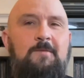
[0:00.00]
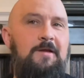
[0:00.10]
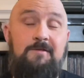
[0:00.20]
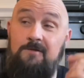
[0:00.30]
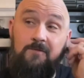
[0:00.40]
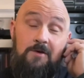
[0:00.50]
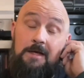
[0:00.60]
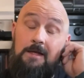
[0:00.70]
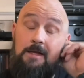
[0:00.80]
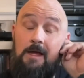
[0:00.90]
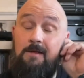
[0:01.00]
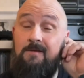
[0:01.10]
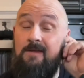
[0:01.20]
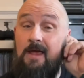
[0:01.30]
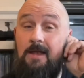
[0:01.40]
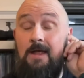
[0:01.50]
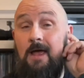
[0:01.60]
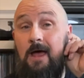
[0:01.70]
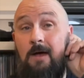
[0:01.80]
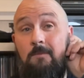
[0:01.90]
I mean, it's just fucking insane
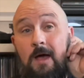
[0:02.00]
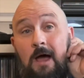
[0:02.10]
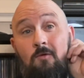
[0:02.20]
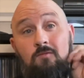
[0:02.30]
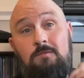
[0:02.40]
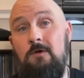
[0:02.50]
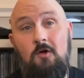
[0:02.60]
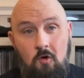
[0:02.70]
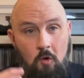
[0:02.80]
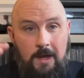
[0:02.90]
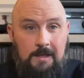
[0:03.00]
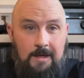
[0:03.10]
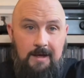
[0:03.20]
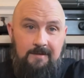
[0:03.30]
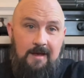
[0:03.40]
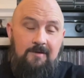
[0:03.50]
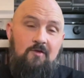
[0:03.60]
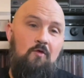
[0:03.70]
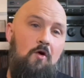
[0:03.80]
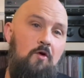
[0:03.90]
how quickly it's
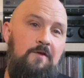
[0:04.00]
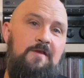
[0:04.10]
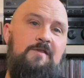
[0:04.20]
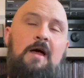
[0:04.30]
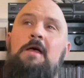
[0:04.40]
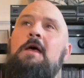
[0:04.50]
grown as a channel.